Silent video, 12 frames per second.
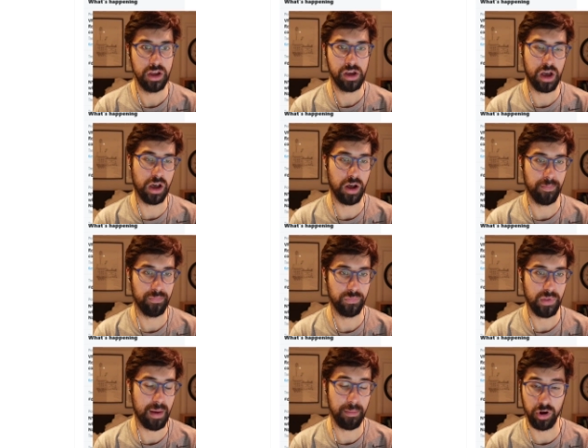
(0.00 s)
um,
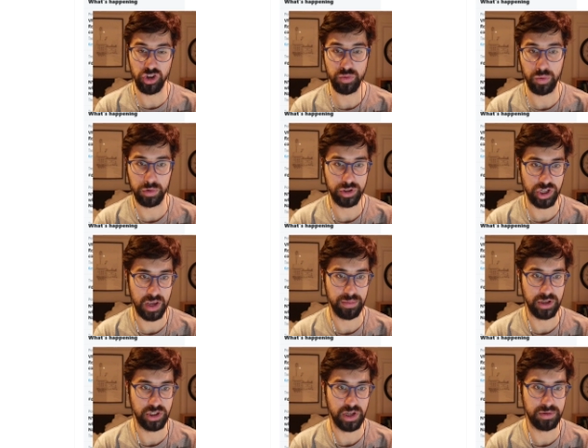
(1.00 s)
at multiple world
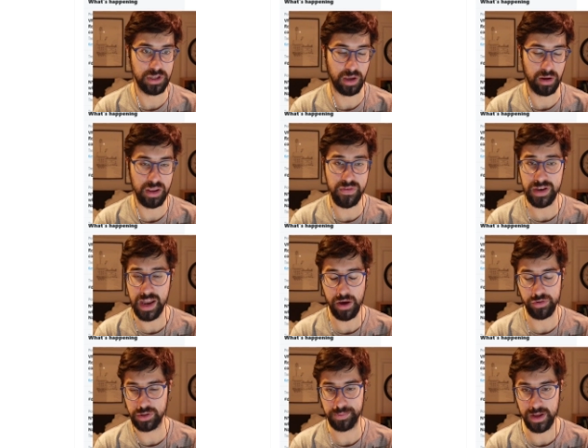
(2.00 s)
championships. Like even now,
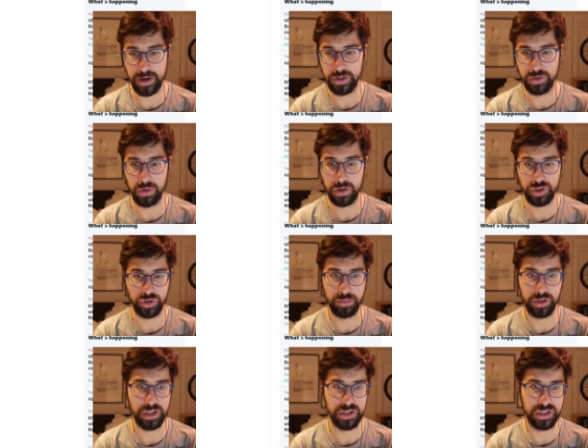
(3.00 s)
there's players who are
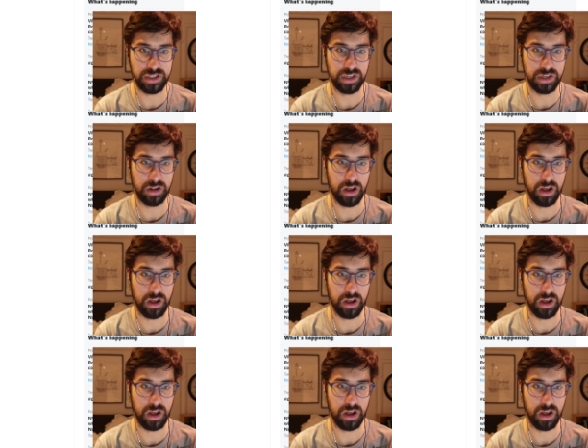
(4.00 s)
extremely consistent.